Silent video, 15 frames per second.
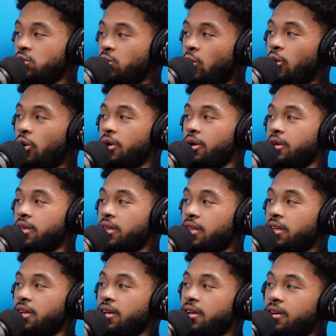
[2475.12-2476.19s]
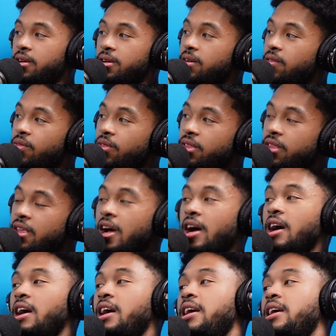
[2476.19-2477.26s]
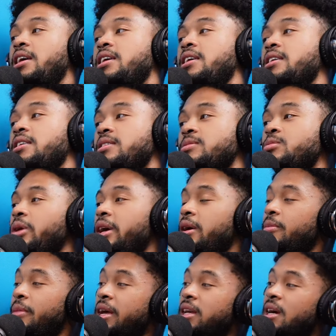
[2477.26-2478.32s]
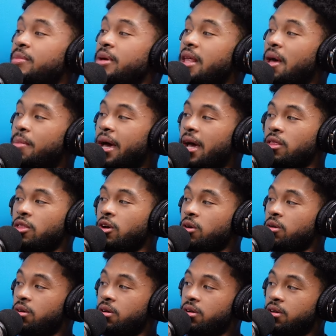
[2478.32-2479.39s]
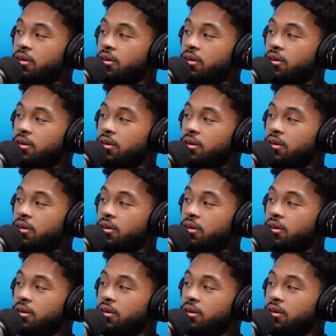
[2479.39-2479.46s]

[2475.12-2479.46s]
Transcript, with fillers: into war. There's no shot I do that. Nah. Wait, it might not be that bad though.